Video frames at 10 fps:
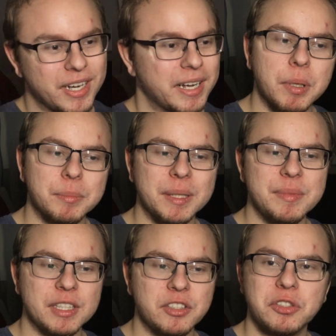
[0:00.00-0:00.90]
fine but
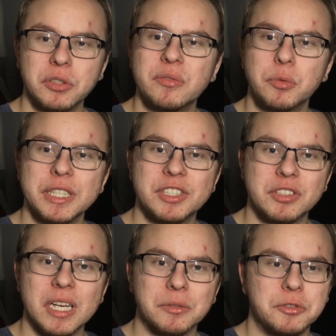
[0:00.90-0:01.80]
maybe they should have
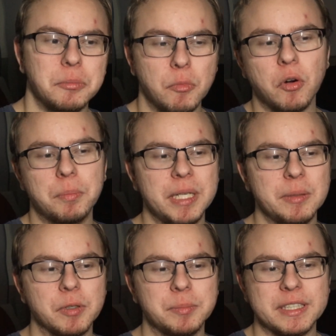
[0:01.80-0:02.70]
reached out to more
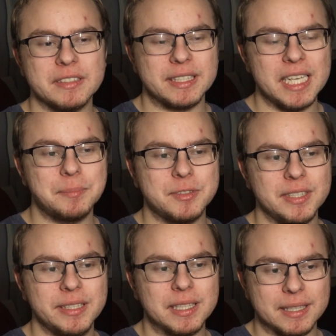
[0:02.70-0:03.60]
people because i kept
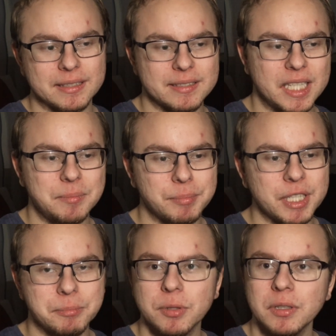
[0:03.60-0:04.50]
seeing like the same
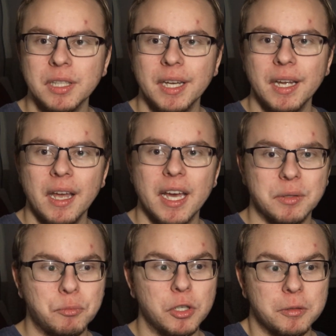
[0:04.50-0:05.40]
people and
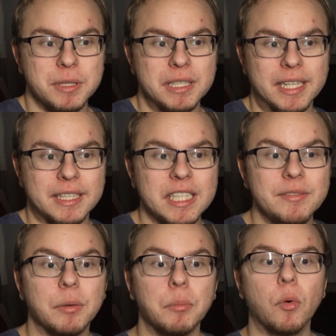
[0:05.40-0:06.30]
it would have been like
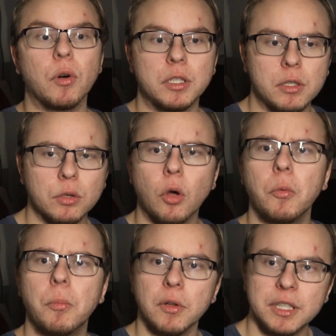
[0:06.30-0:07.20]
even more
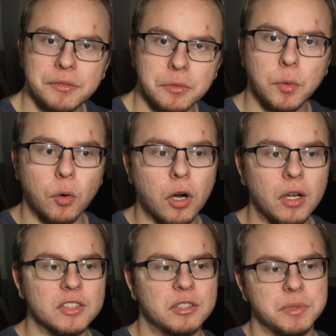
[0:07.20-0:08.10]
global even more
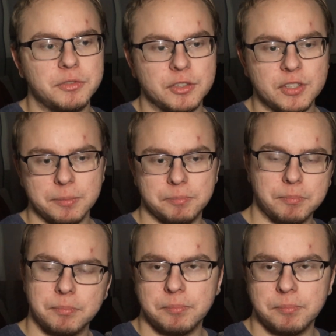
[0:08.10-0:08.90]
awesome if you see